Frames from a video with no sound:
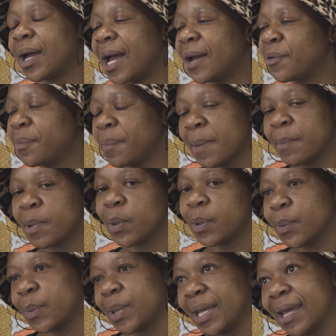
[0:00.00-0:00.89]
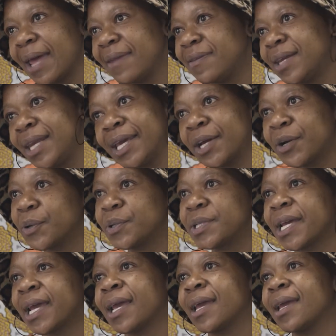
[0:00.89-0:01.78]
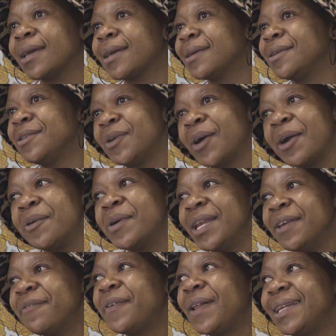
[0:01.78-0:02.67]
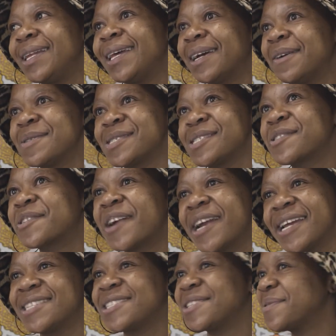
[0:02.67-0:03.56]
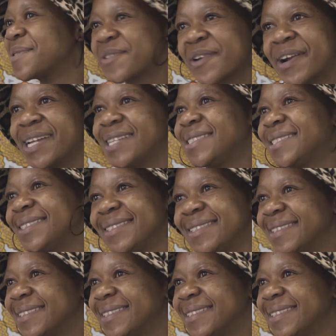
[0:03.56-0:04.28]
I remember when we had the Lego day, you know, I really felt like I was in Crèche. It was great.